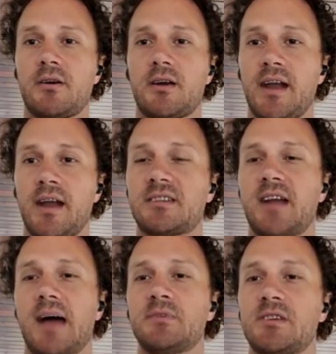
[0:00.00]
connected to
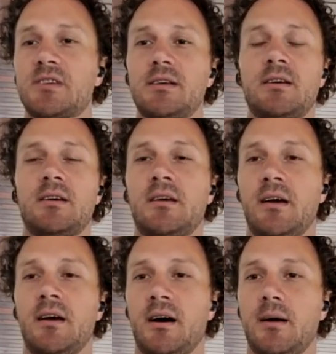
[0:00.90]
IBC.
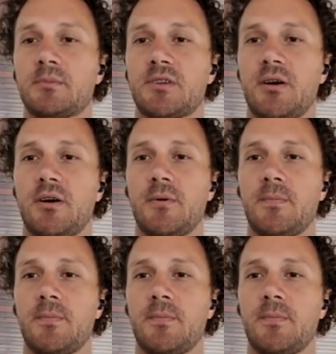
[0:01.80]
So